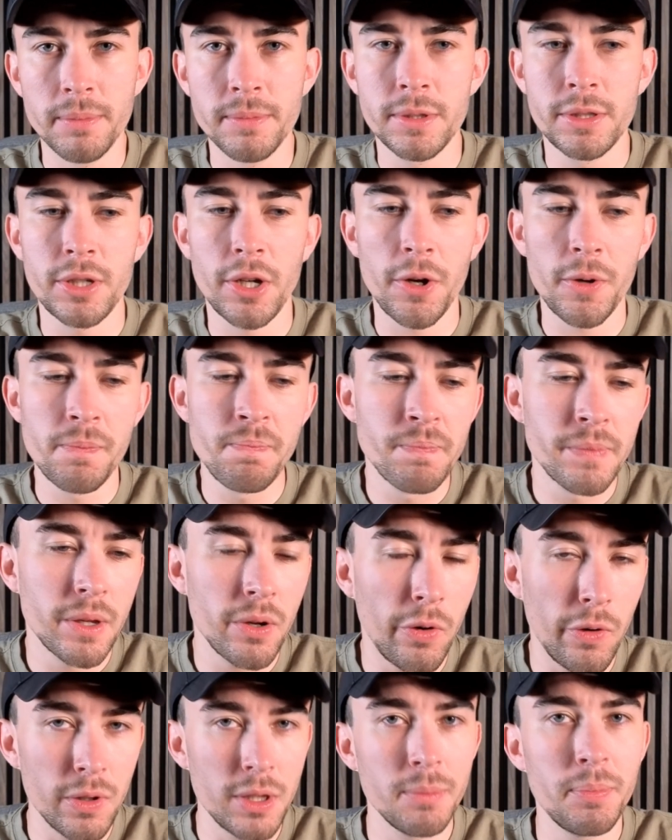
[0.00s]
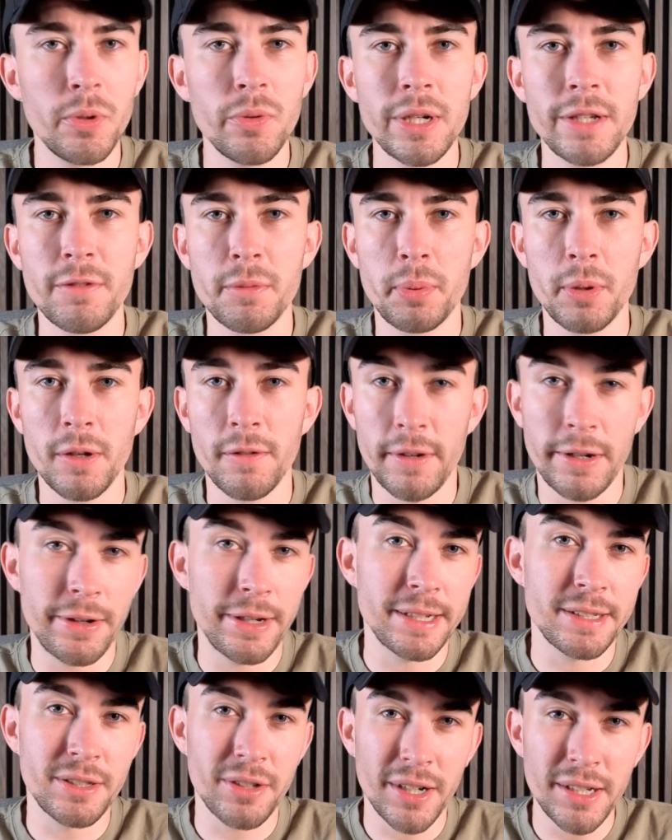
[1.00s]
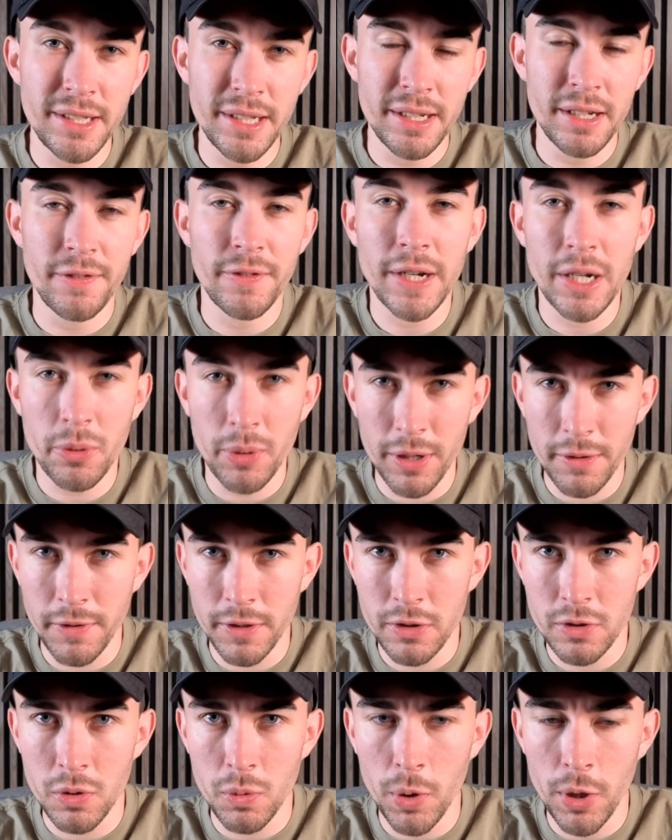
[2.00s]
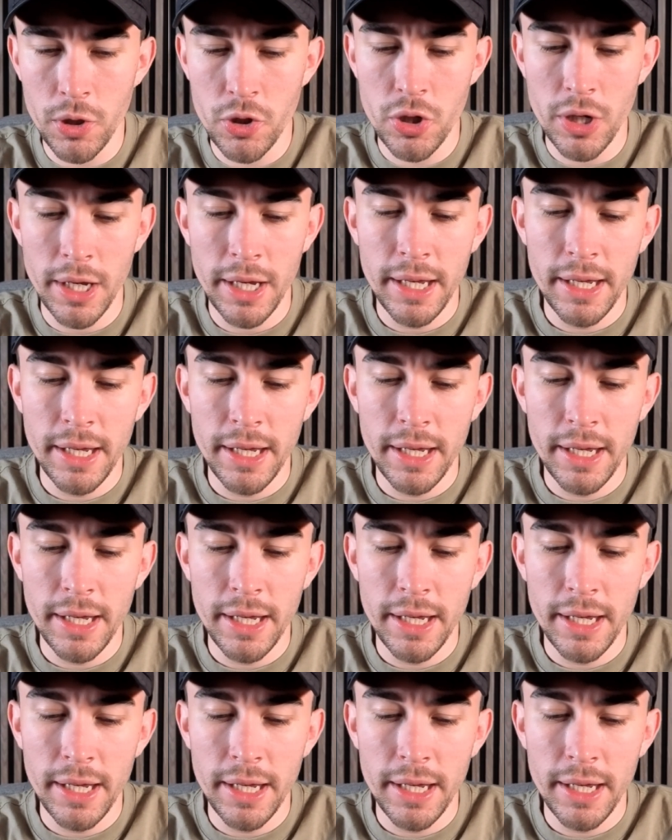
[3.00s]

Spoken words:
So on the ball, Liverpool are very exciting. I think they're quite fun to watch.